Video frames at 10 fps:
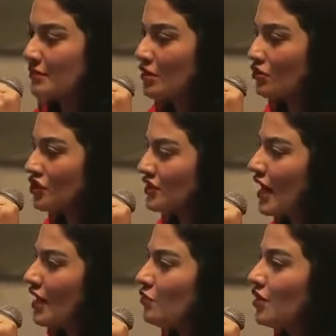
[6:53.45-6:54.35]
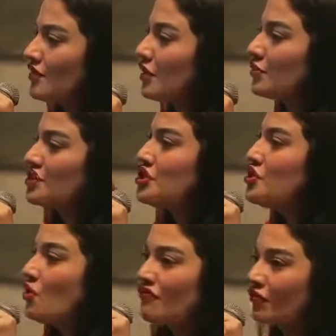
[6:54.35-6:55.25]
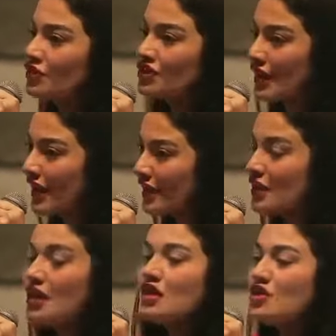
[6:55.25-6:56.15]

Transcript: Balochistan, where there was no first aid,